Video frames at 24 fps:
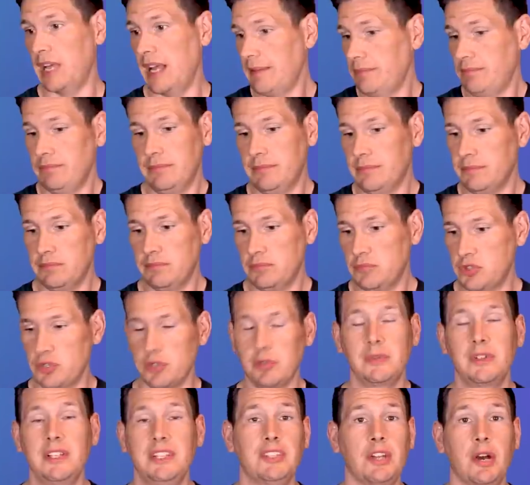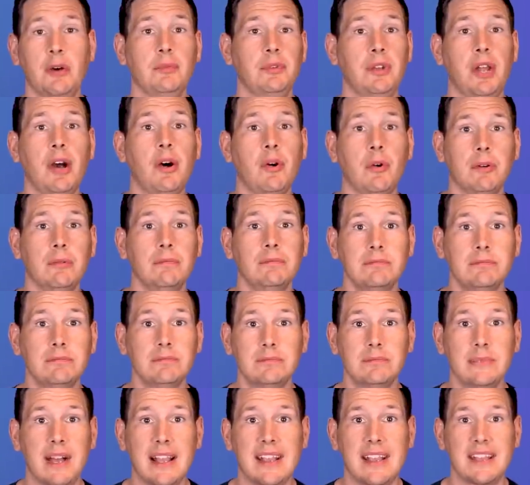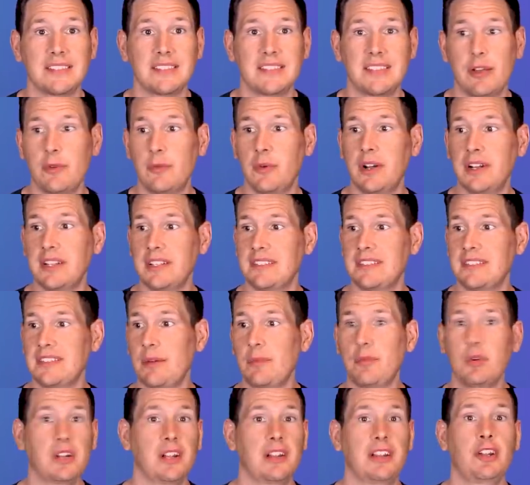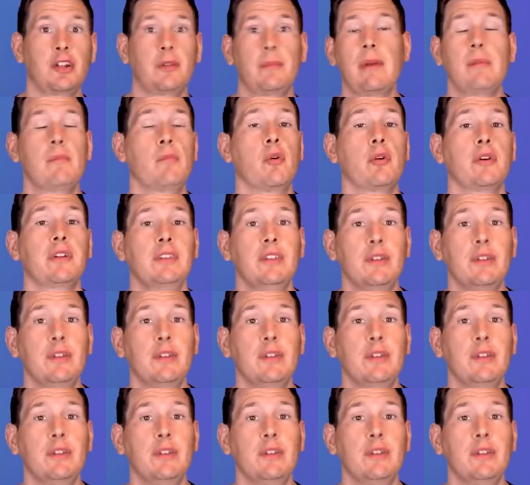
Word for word: I truly don't know. I guess they wanted someone a little bit more